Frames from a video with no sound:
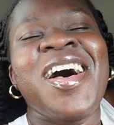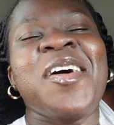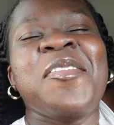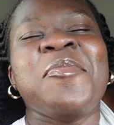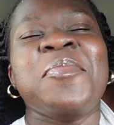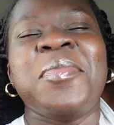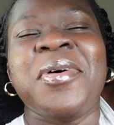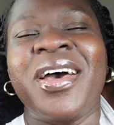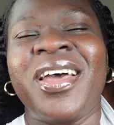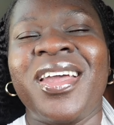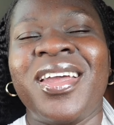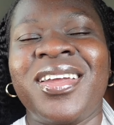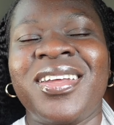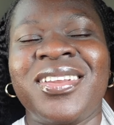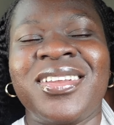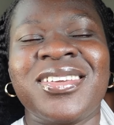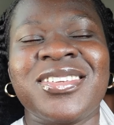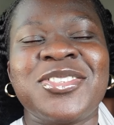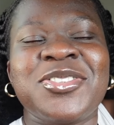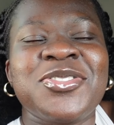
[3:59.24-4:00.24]
but
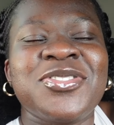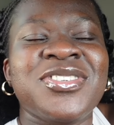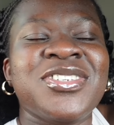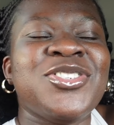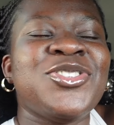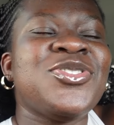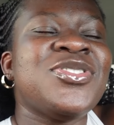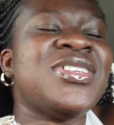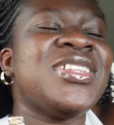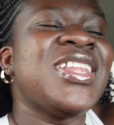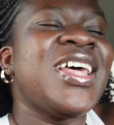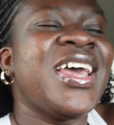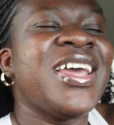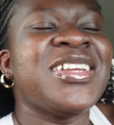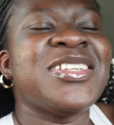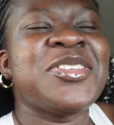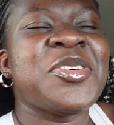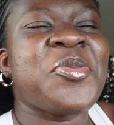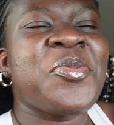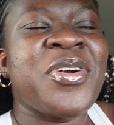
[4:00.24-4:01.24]
as soon as you
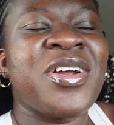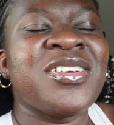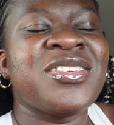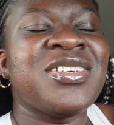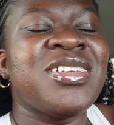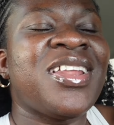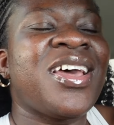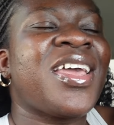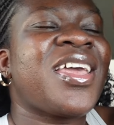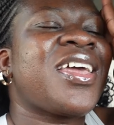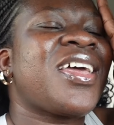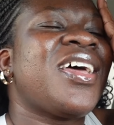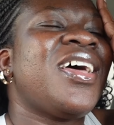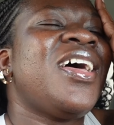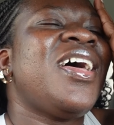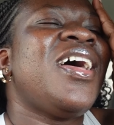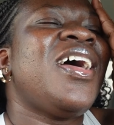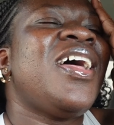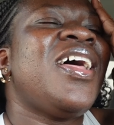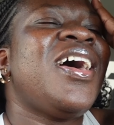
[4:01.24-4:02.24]
land somewhere else, you're like,
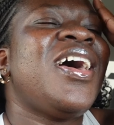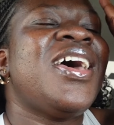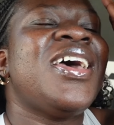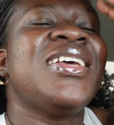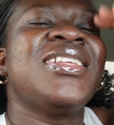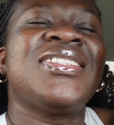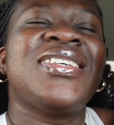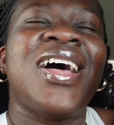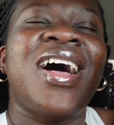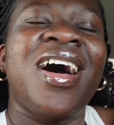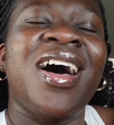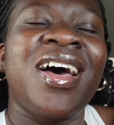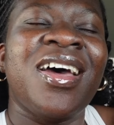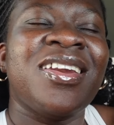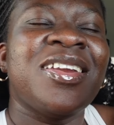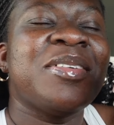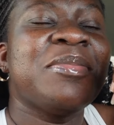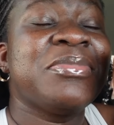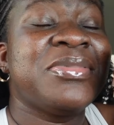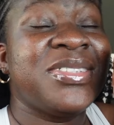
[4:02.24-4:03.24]
uh, it's hot.
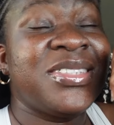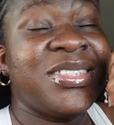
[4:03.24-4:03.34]
I'm